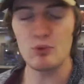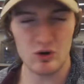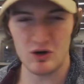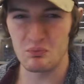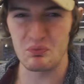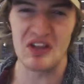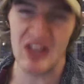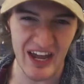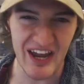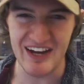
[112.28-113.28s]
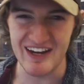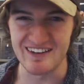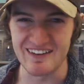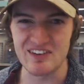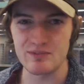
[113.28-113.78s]
complain,
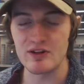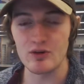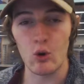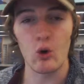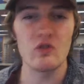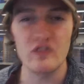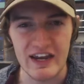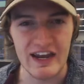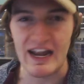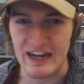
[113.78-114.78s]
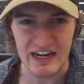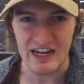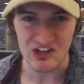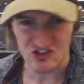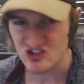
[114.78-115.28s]
they spend all day
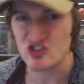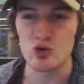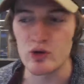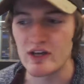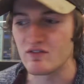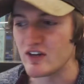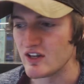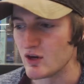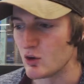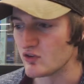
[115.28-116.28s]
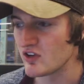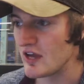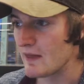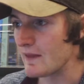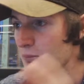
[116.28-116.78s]
editing and shooting videos,
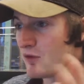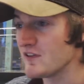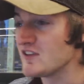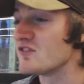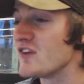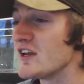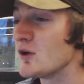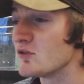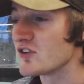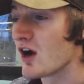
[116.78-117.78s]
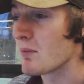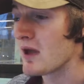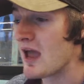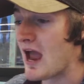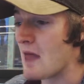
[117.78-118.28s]
they put these videos up
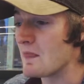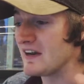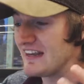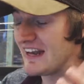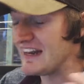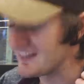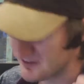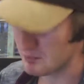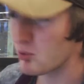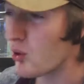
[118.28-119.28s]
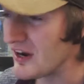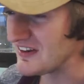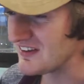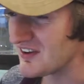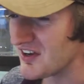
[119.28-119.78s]
and then getting
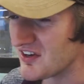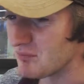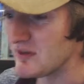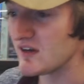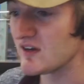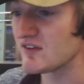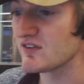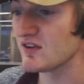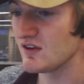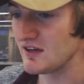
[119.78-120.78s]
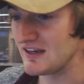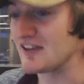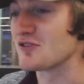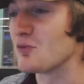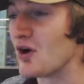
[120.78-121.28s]
disappointed because
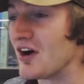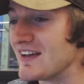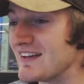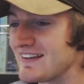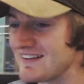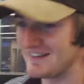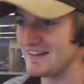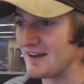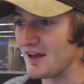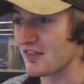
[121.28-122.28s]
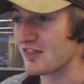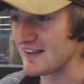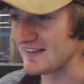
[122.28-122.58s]
guess what? Nothing's